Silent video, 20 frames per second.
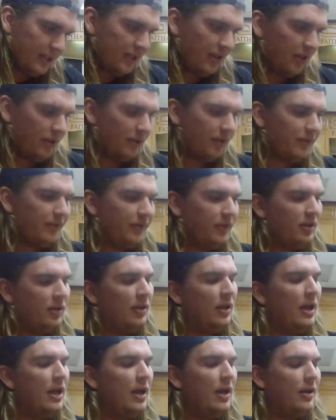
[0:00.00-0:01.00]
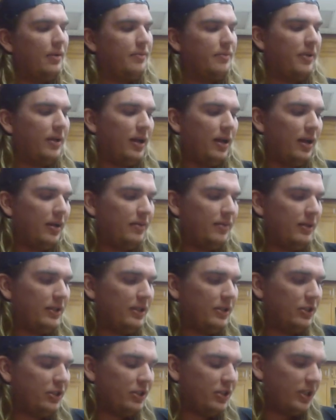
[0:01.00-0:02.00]
colorful,
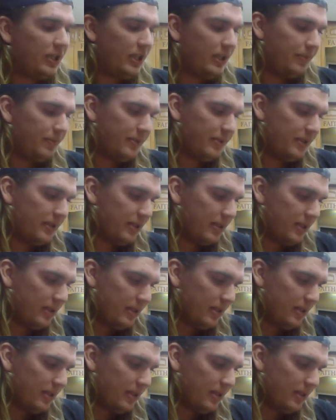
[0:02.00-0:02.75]
bobbing shapes.